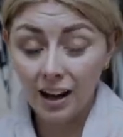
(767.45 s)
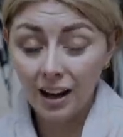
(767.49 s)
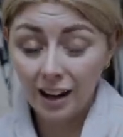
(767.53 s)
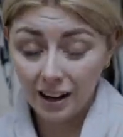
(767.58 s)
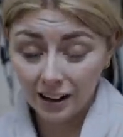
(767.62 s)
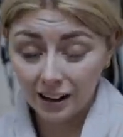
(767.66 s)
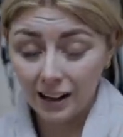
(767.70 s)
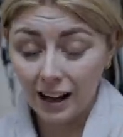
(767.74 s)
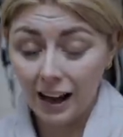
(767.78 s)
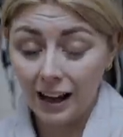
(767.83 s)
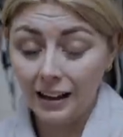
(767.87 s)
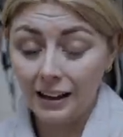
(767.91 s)

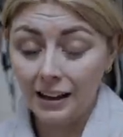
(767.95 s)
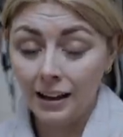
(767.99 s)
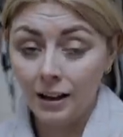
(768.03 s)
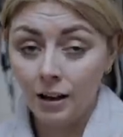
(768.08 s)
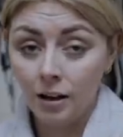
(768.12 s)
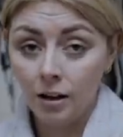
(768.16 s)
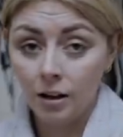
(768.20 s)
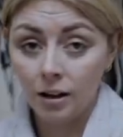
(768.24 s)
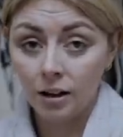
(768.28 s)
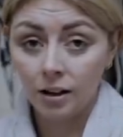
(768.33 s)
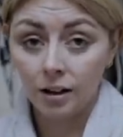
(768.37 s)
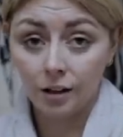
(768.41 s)
Again,
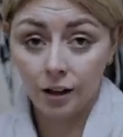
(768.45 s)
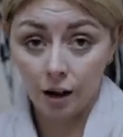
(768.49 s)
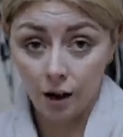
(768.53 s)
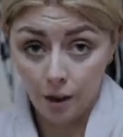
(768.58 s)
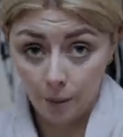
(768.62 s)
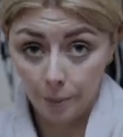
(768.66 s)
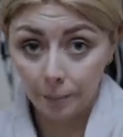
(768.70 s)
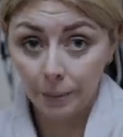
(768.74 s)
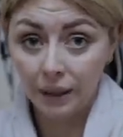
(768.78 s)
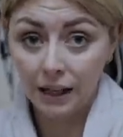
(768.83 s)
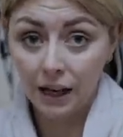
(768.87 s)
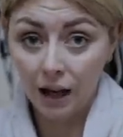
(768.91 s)

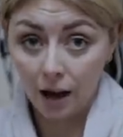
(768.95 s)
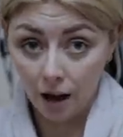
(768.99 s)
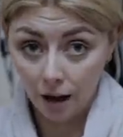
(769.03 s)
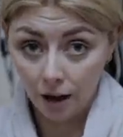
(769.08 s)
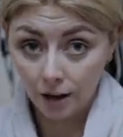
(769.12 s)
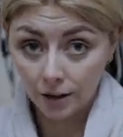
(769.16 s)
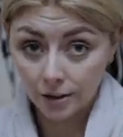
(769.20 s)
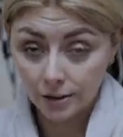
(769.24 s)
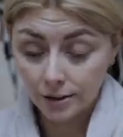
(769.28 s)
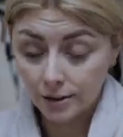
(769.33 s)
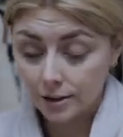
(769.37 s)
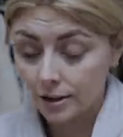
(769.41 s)
can't be
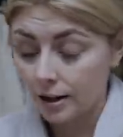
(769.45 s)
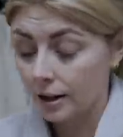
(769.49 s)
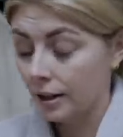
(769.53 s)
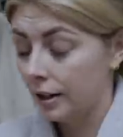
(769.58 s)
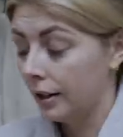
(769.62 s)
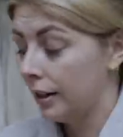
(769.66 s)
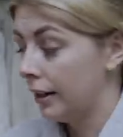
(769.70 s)
asked.